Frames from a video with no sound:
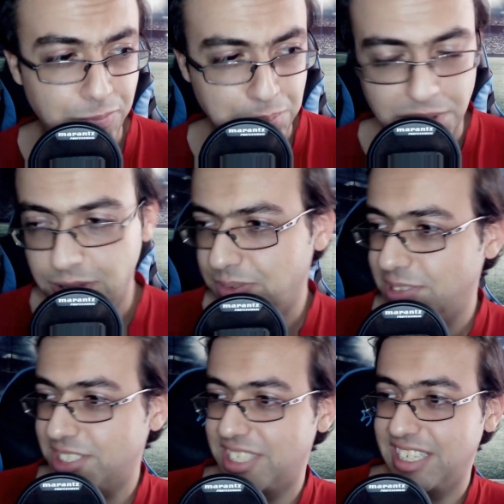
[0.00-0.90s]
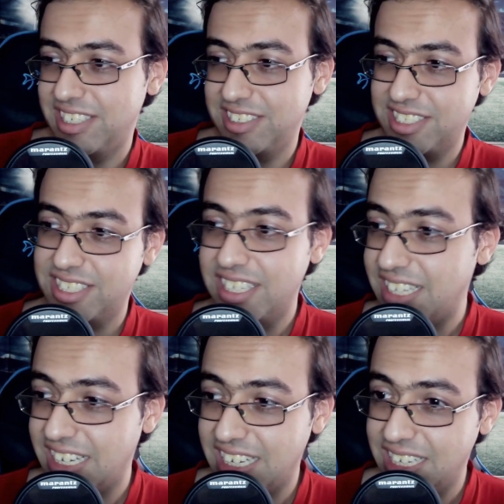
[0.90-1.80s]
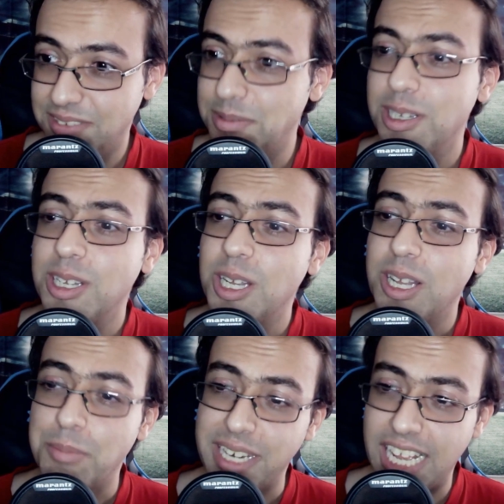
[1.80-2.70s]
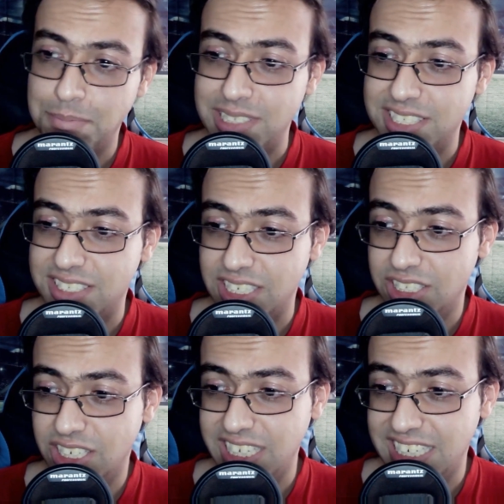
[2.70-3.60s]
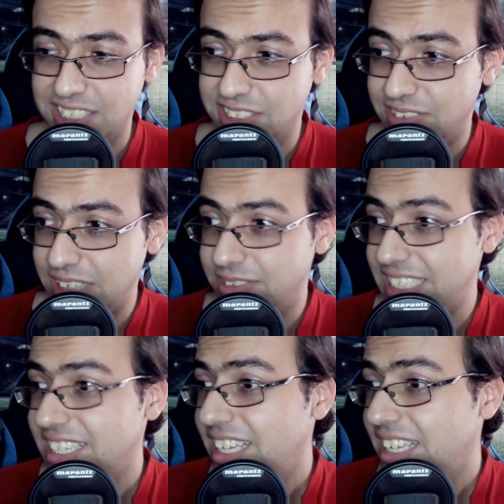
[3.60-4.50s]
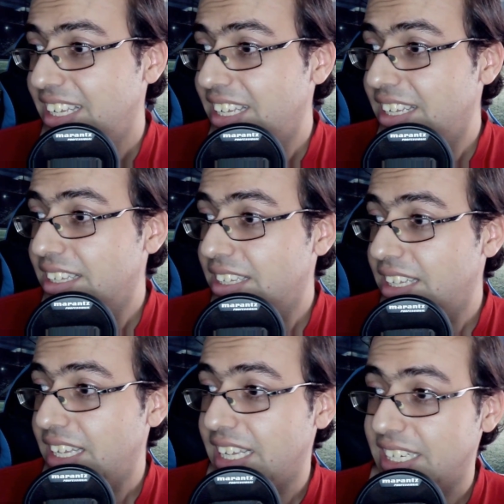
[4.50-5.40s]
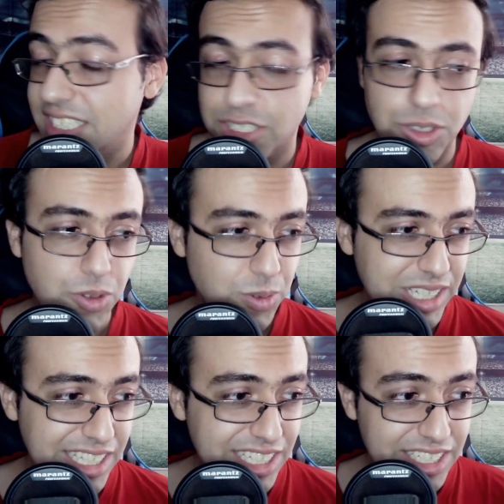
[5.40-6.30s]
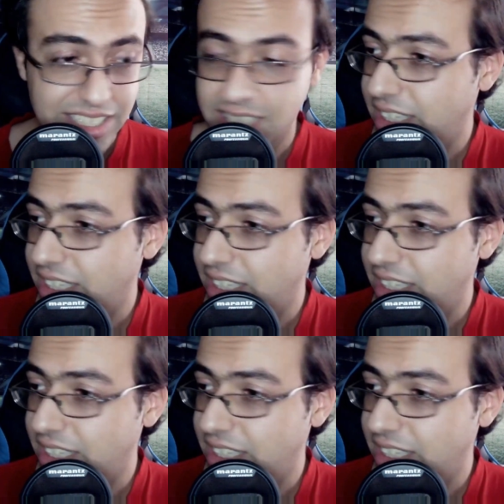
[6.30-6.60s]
beautiful singers that I've been happy to sing along in a duet with. It is really good.